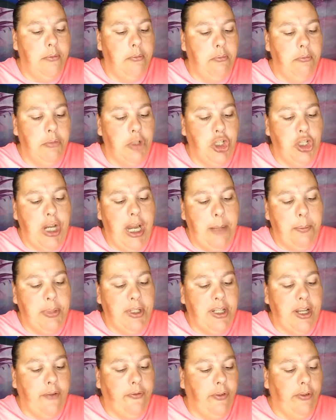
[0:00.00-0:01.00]
shape
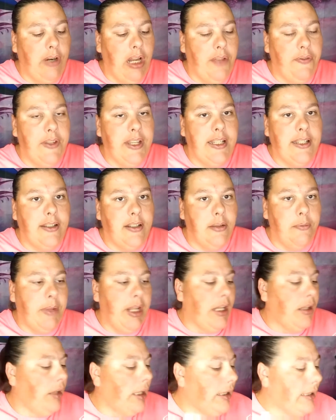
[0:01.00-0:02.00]
stuff around this to make like